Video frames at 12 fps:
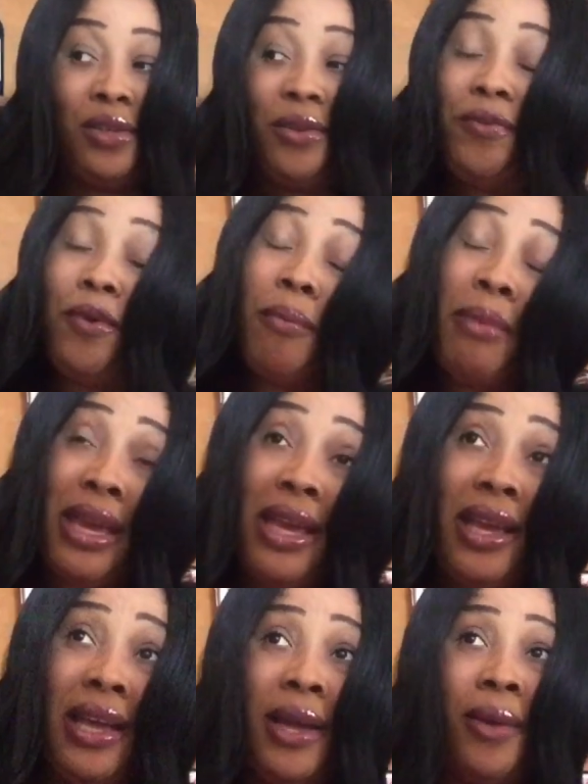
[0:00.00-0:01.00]
So for
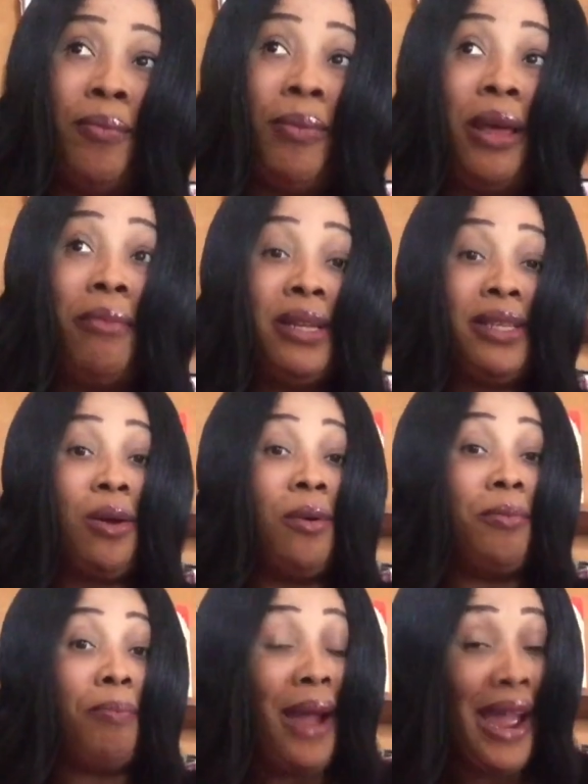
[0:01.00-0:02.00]
me, blame it
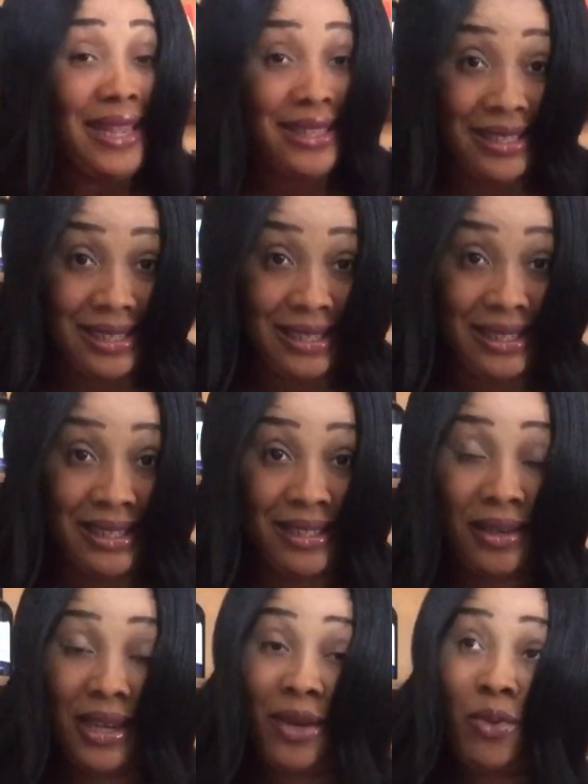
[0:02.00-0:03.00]
on
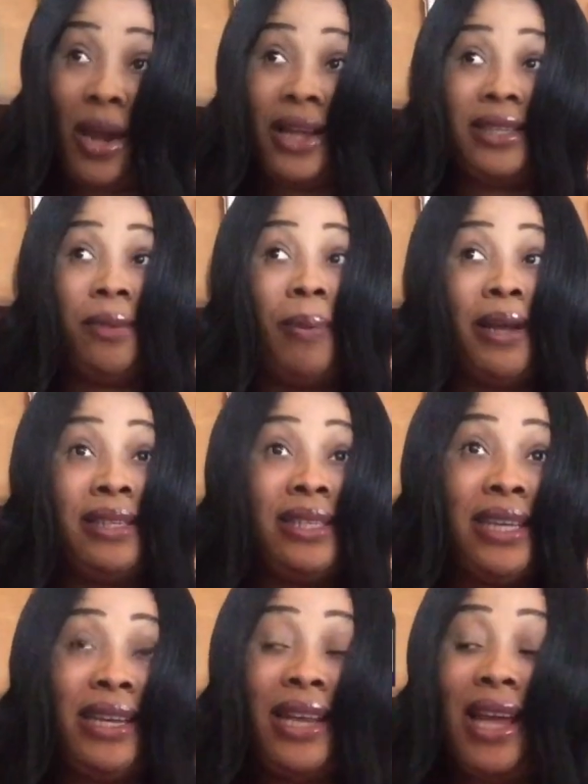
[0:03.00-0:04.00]
Pisces. Kidwaya is a
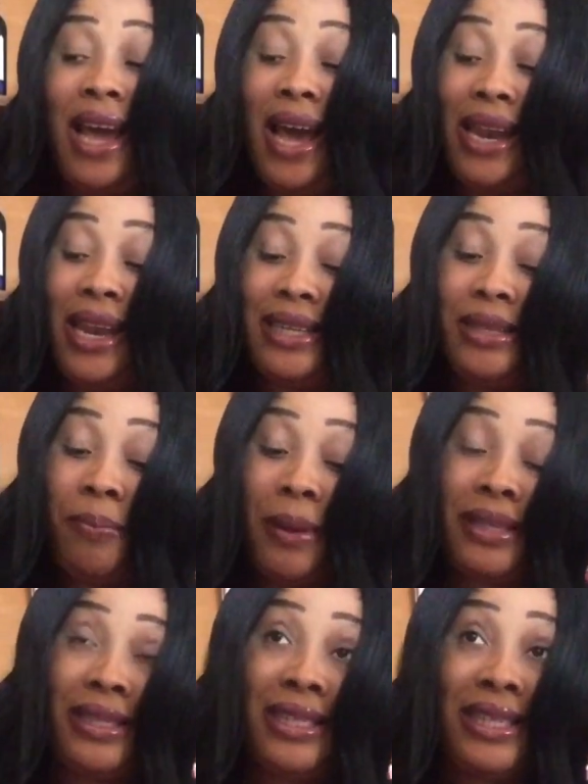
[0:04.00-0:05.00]
Piscean, and as a
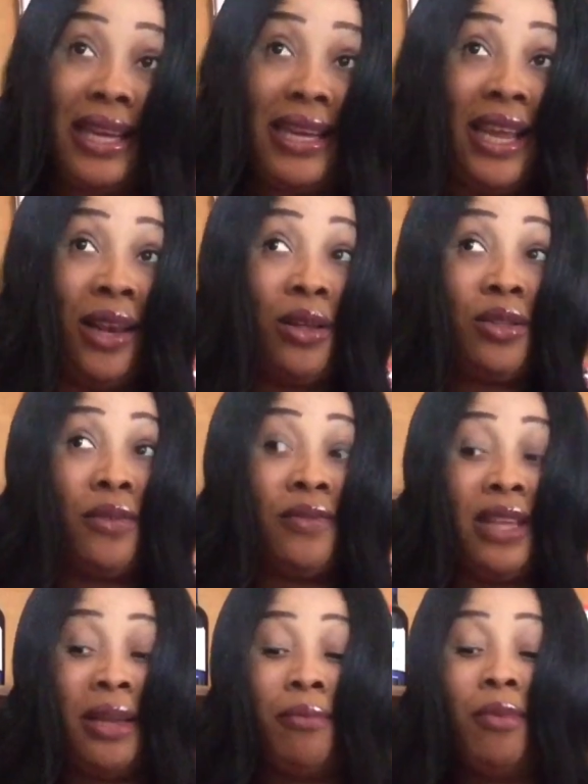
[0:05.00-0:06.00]
Piscean, a lot
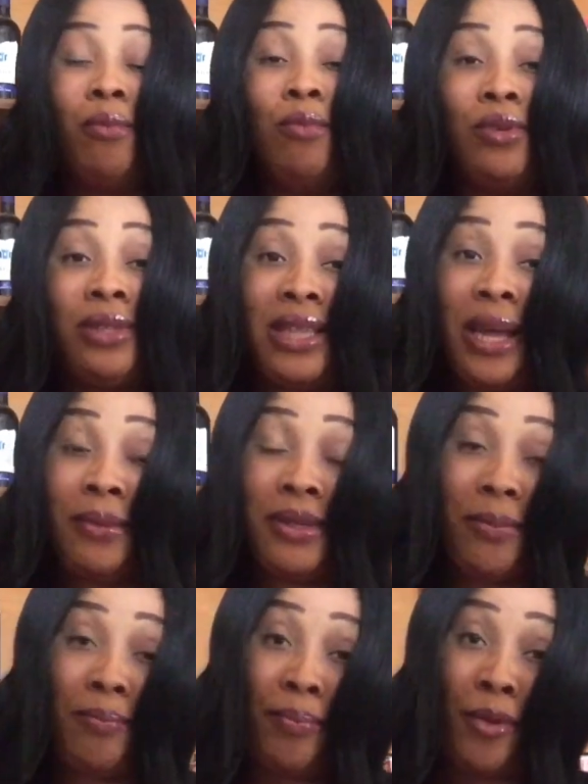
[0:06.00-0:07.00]
of them most
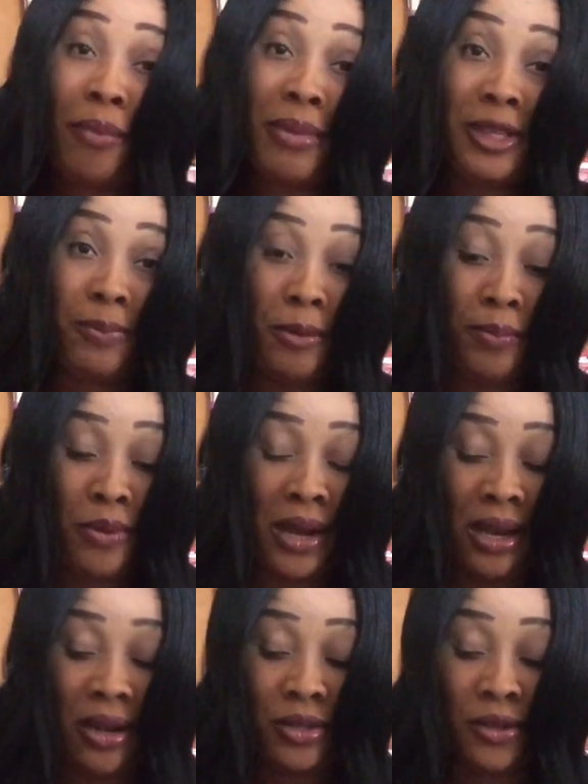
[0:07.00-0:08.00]
times promise people
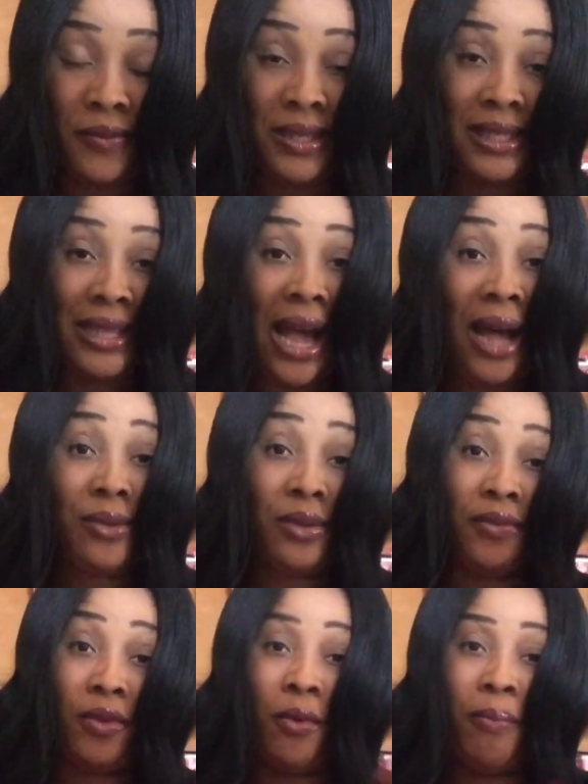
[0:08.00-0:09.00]
a lot of things out
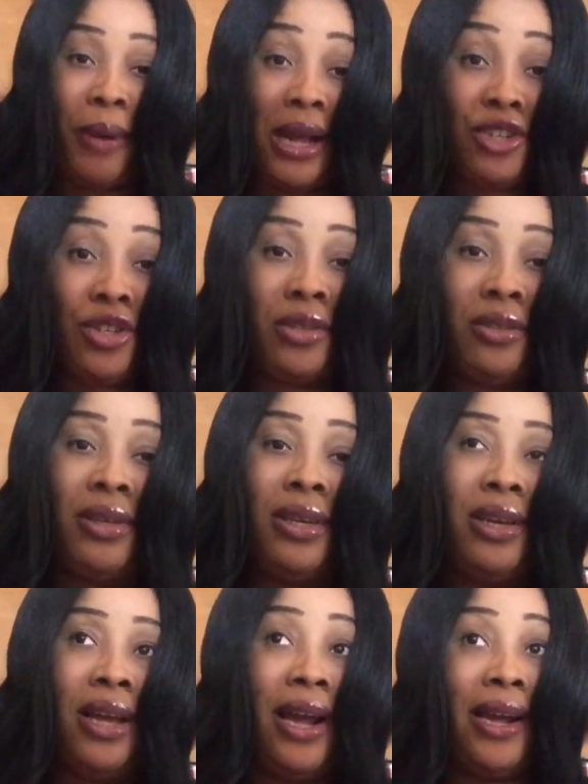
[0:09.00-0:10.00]
of compassion
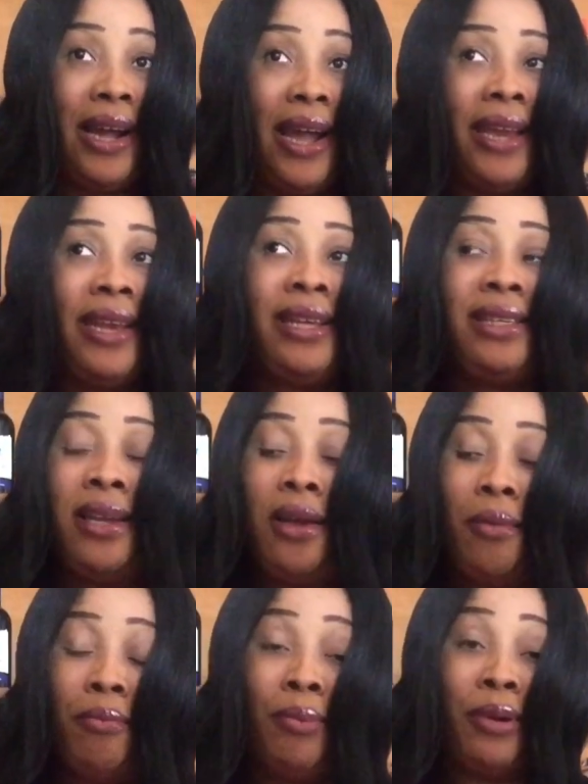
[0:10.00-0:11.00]
and kindness,
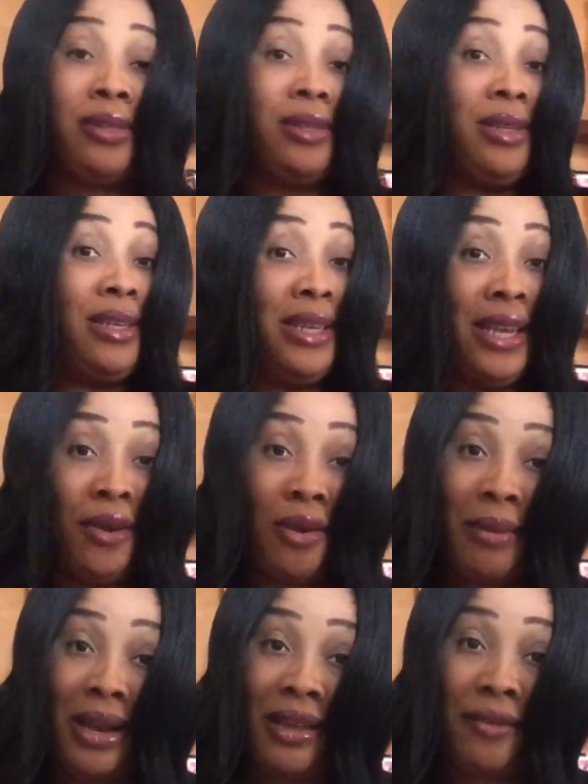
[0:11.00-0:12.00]
but they
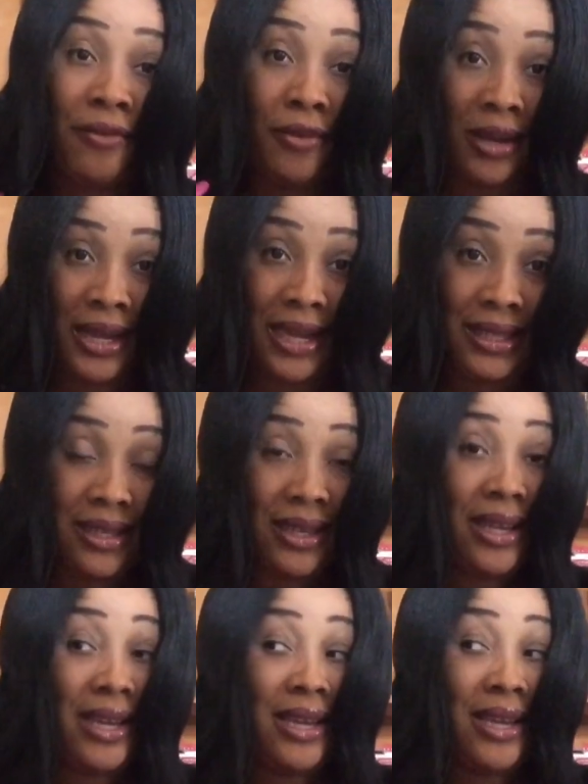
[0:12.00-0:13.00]
normally forget.
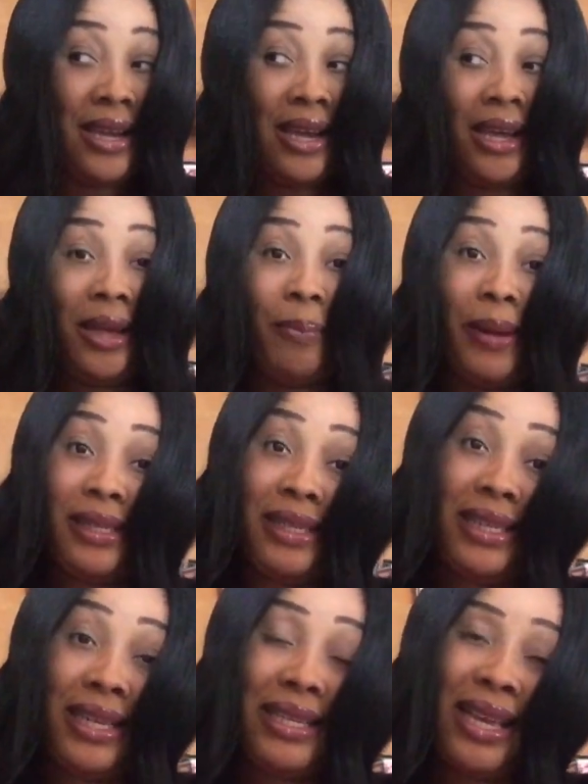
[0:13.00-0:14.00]

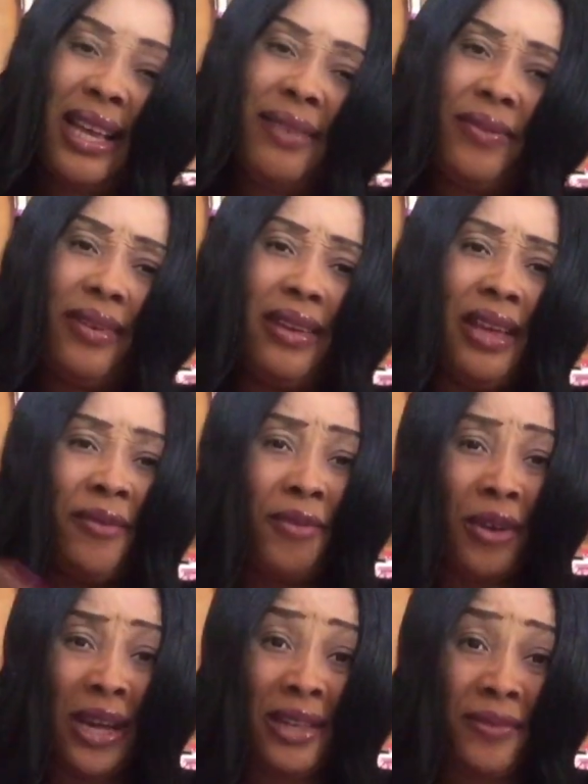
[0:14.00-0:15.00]
Pisceans have a
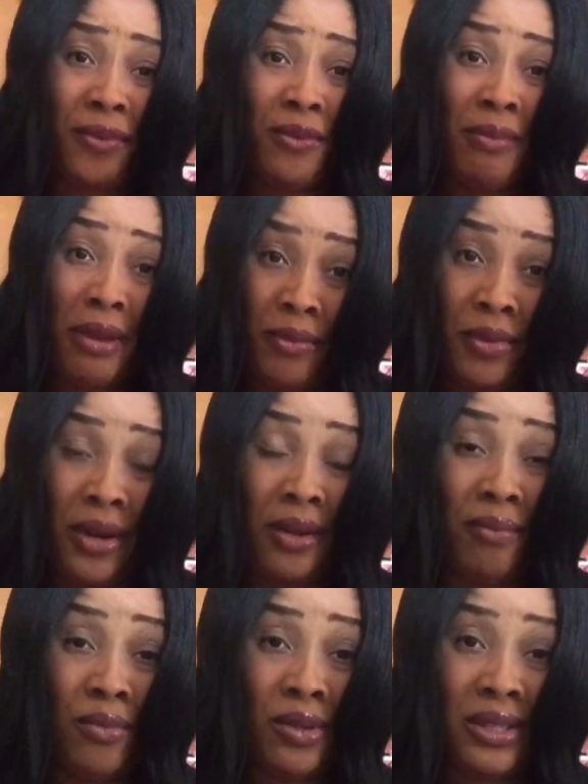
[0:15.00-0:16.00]
forgetful memory
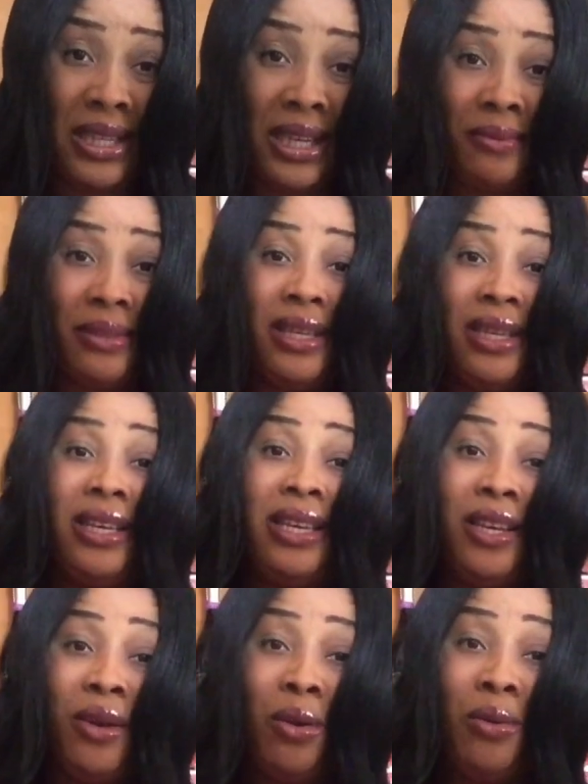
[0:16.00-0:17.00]
most times.
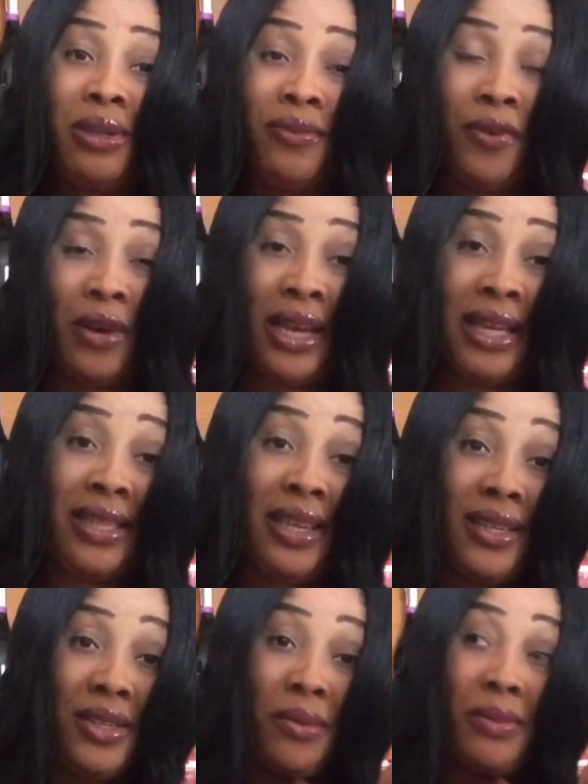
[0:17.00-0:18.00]
They always forget
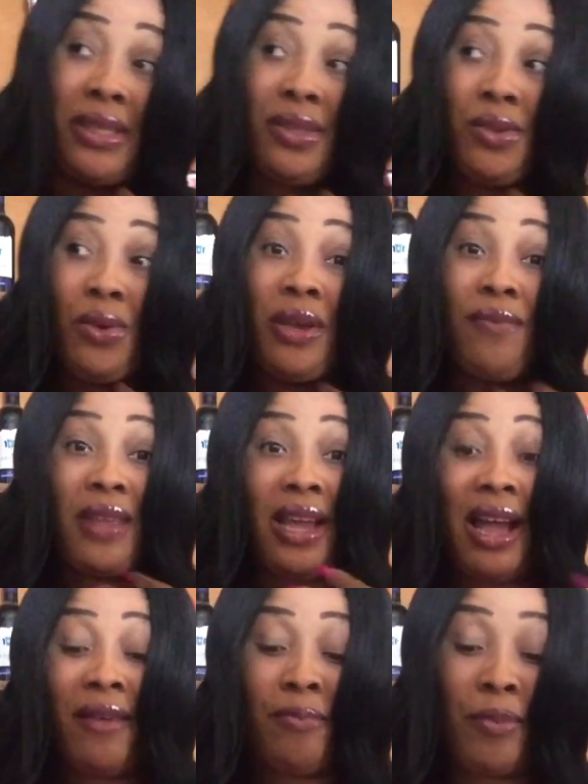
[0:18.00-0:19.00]
something. So if they
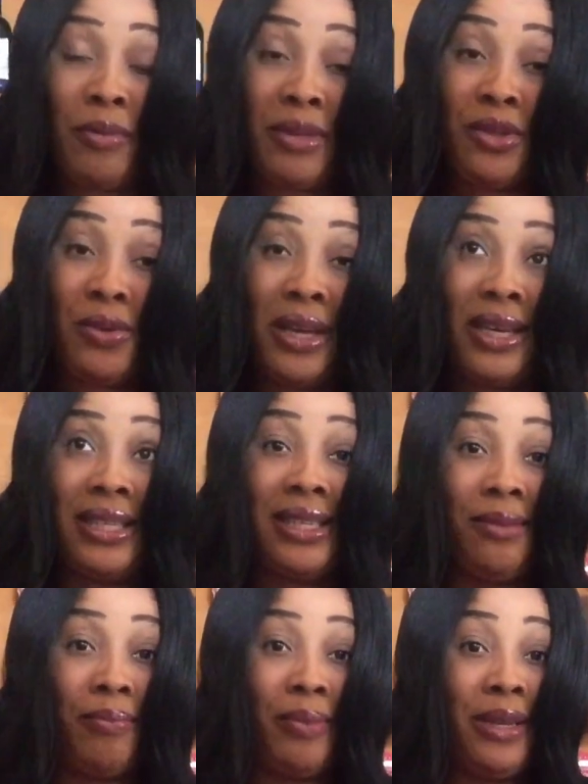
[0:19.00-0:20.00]
have promised you
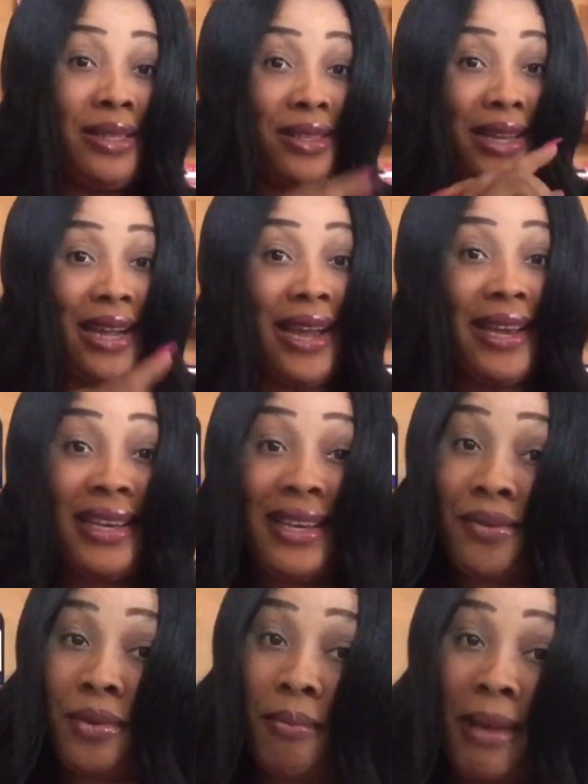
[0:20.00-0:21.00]
anything, please kindly
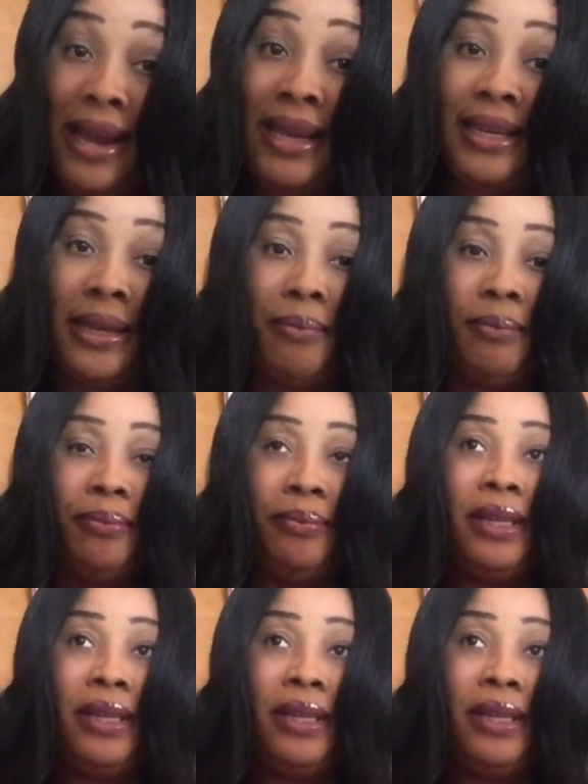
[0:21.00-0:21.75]
remind them,